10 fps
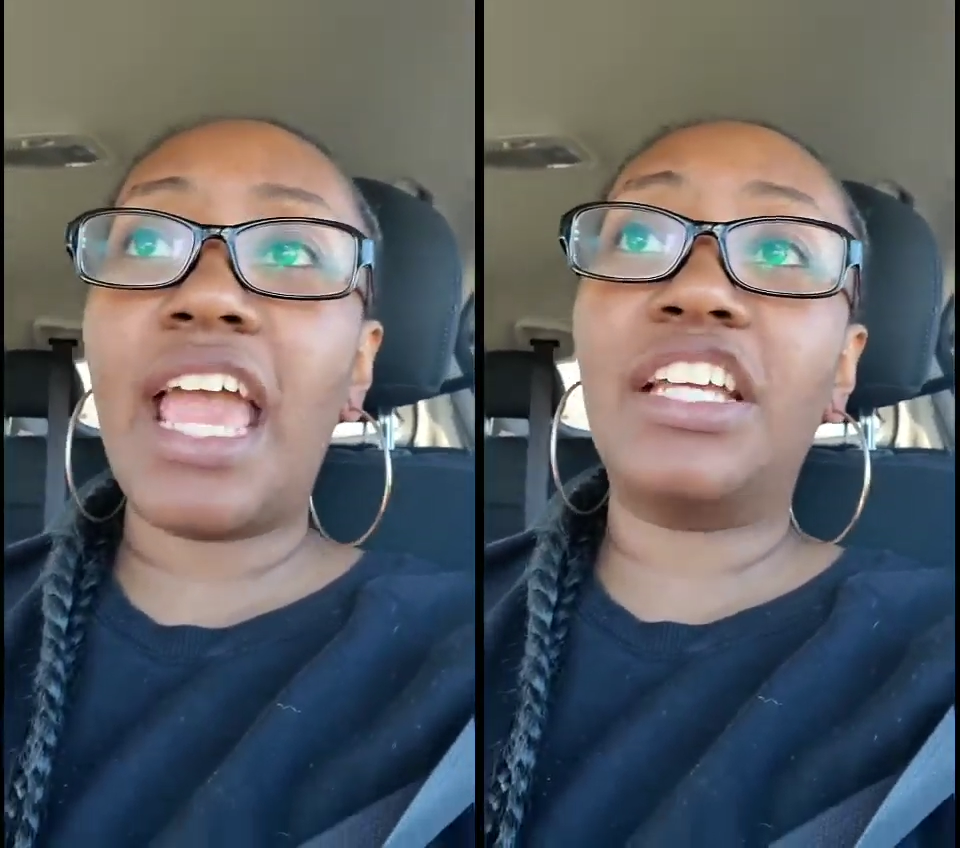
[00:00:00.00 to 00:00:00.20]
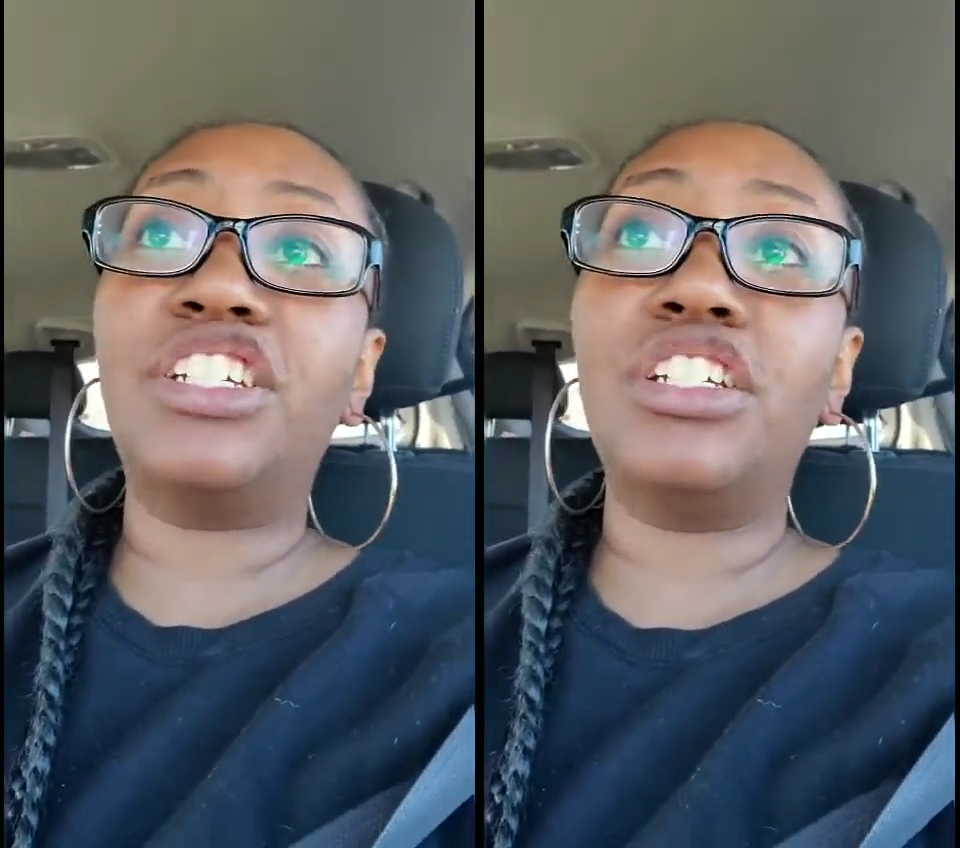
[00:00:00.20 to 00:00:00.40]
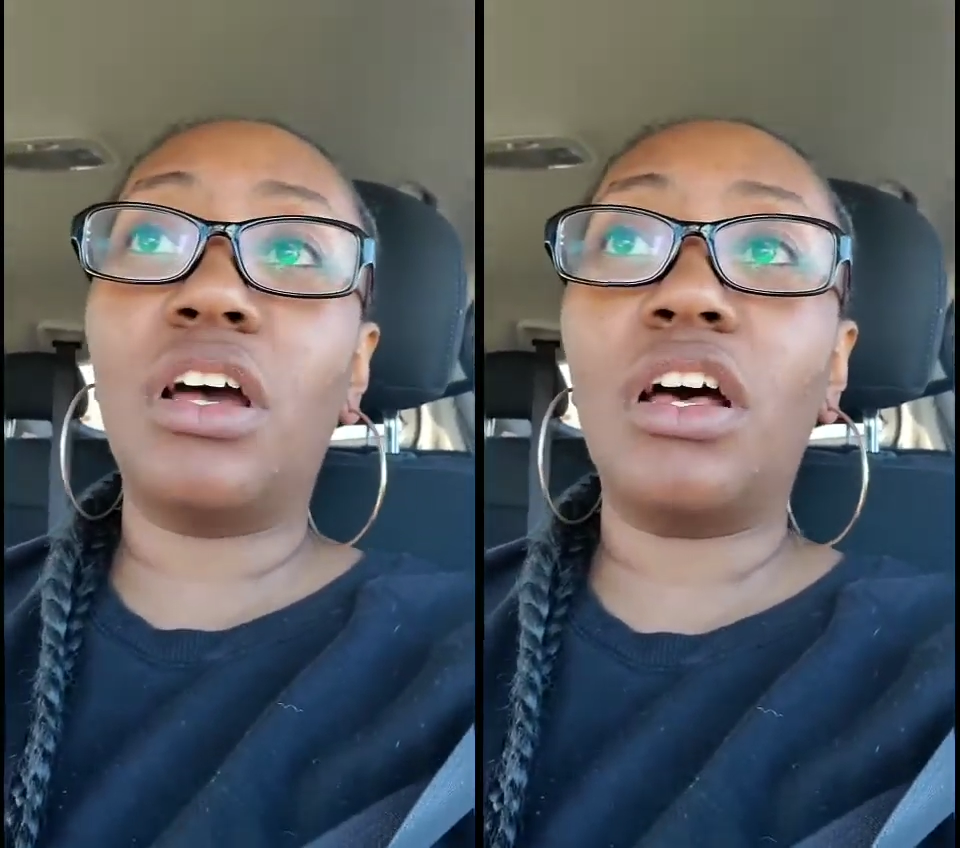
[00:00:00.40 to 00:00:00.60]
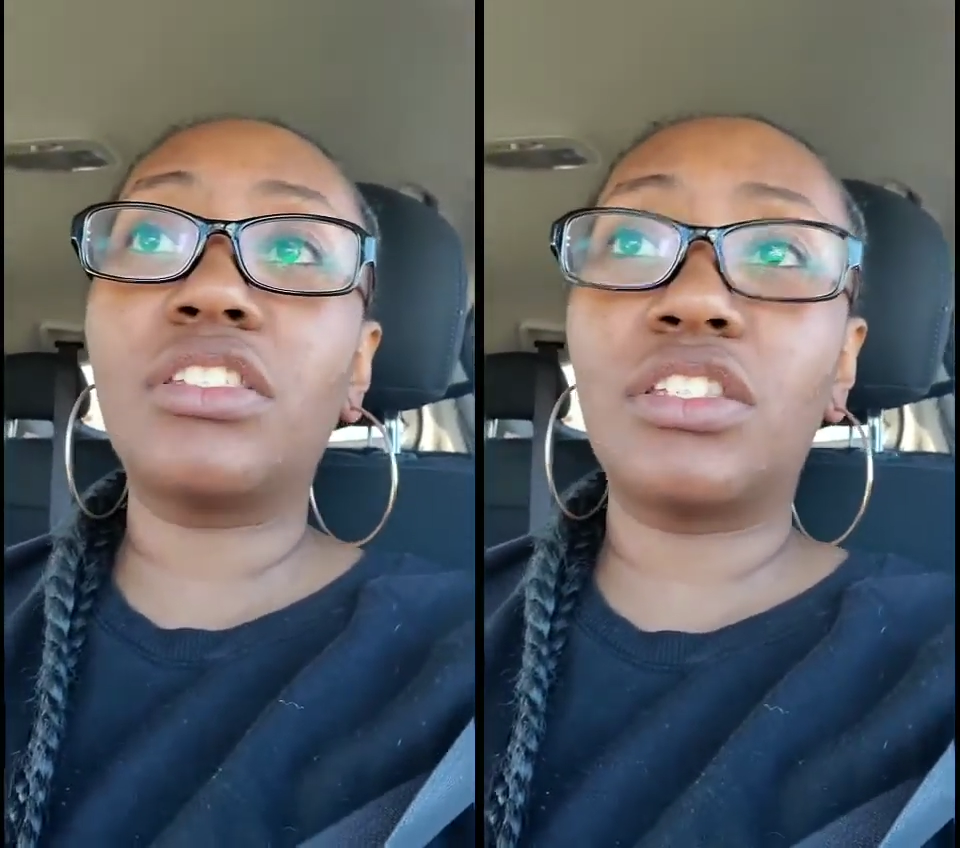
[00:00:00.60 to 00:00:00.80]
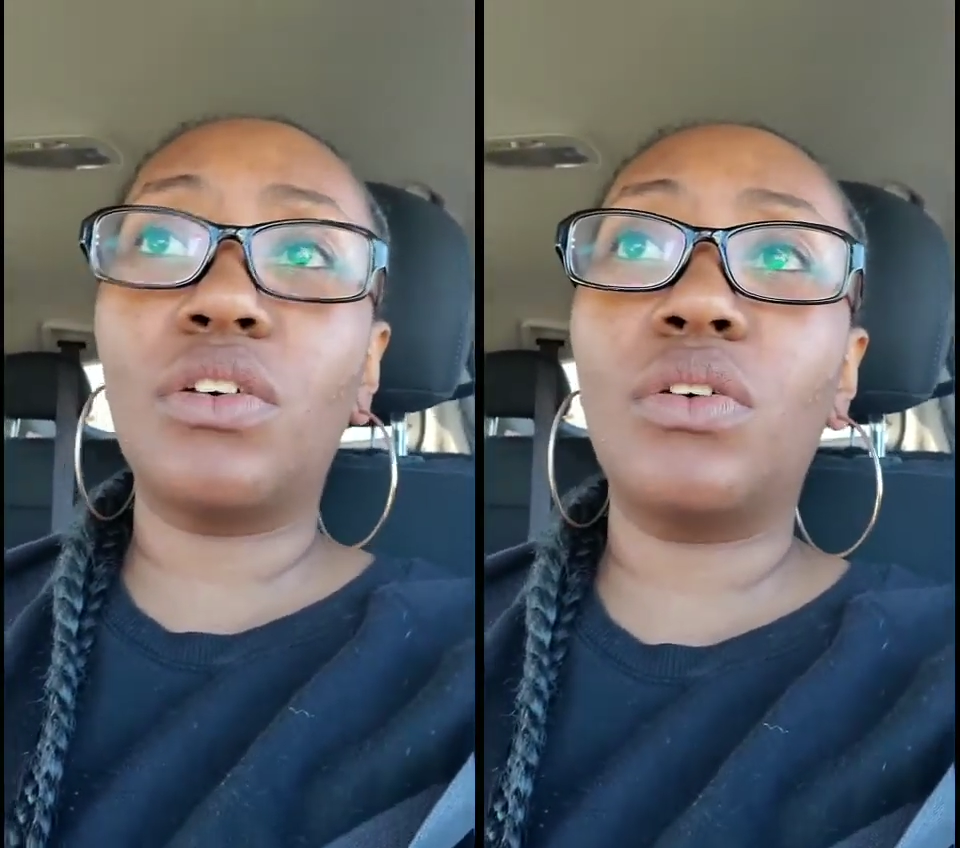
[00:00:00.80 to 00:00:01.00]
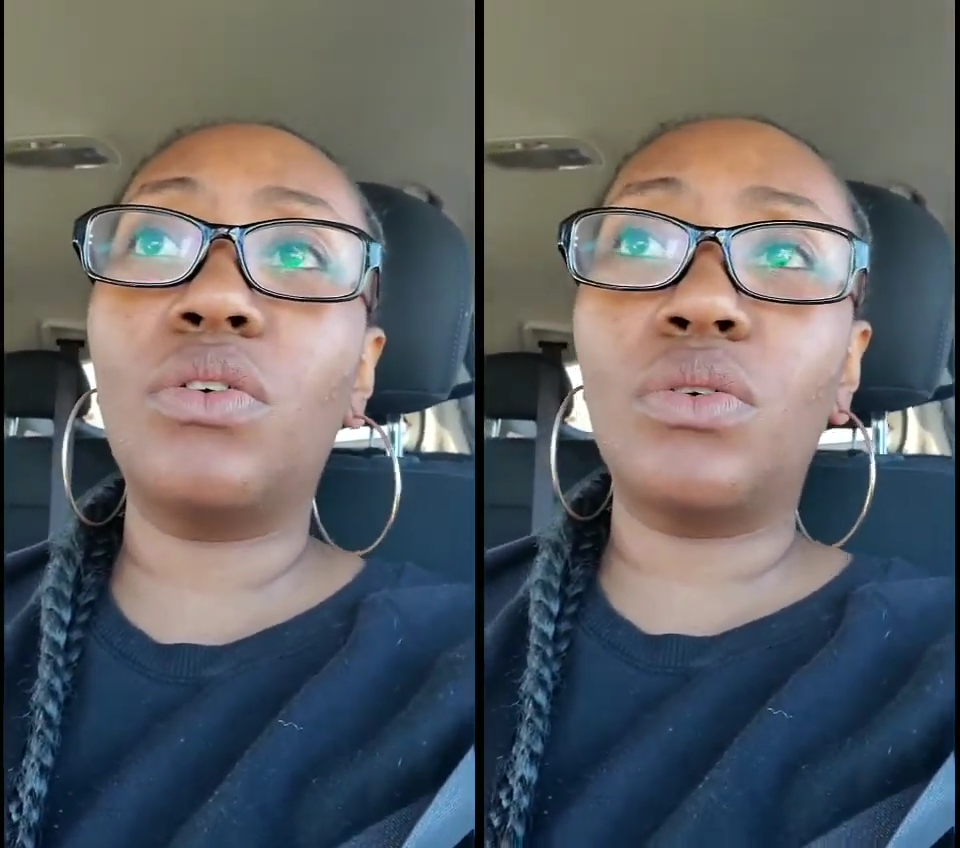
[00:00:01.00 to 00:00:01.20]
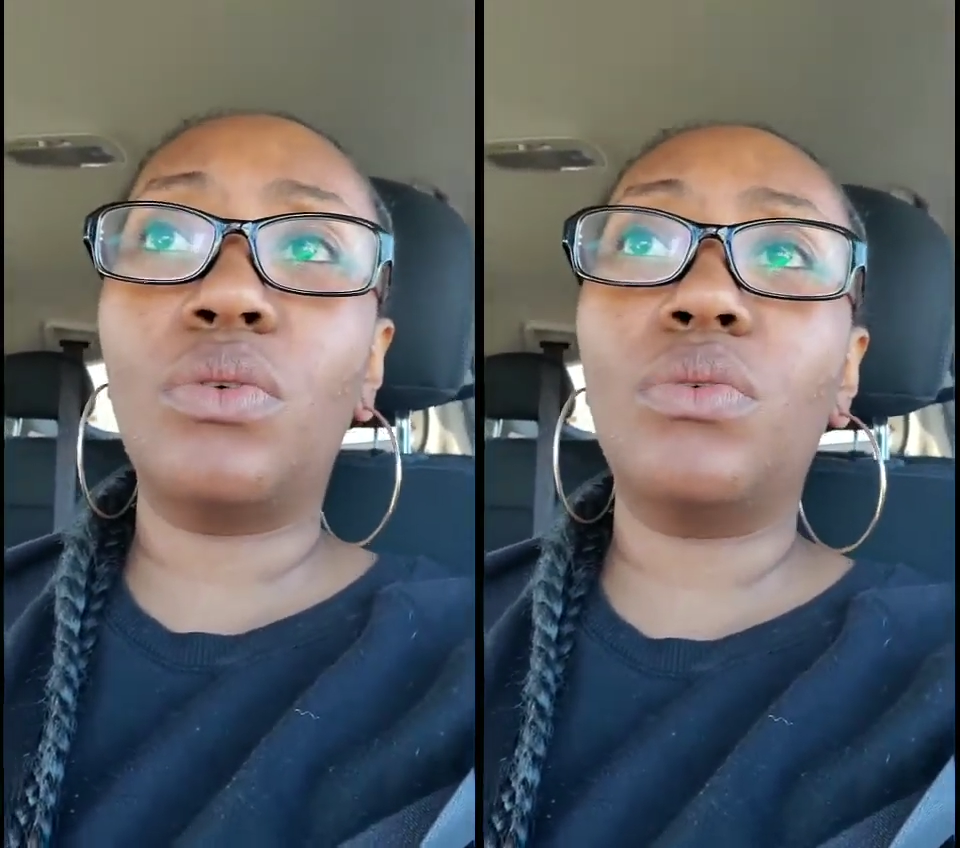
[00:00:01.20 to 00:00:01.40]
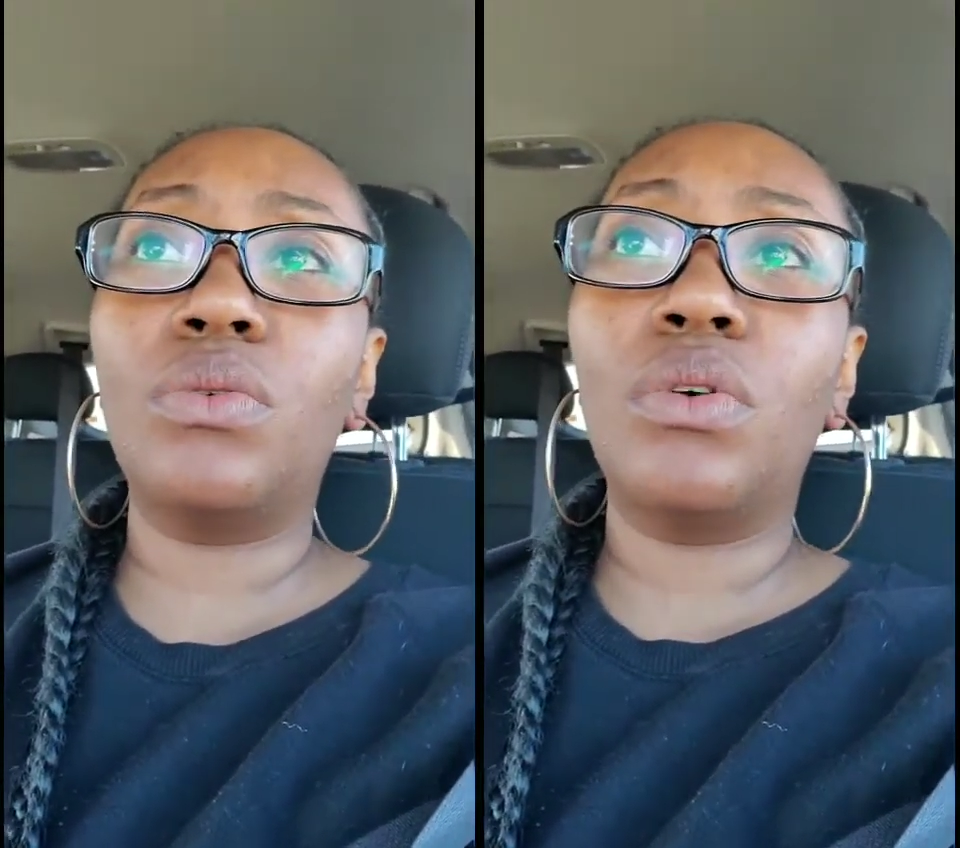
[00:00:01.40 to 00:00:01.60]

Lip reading: and she also